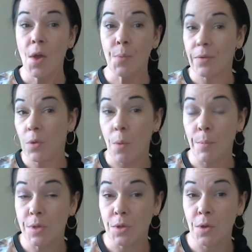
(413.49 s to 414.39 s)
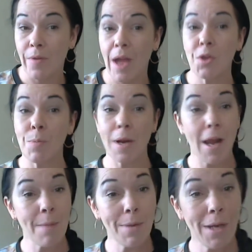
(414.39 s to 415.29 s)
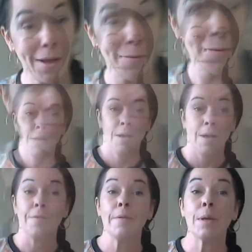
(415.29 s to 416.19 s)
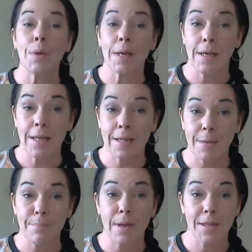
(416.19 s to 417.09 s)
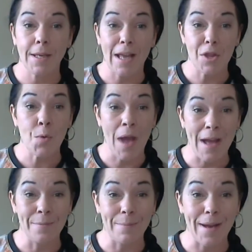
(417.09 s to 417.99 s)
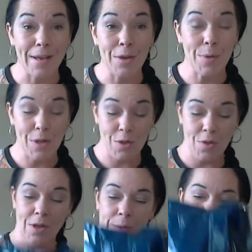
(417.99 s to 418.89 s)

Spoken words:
But if you want me to do that, you better let me know. Now, very quickly, let's get back to the actual handbag in question that I'm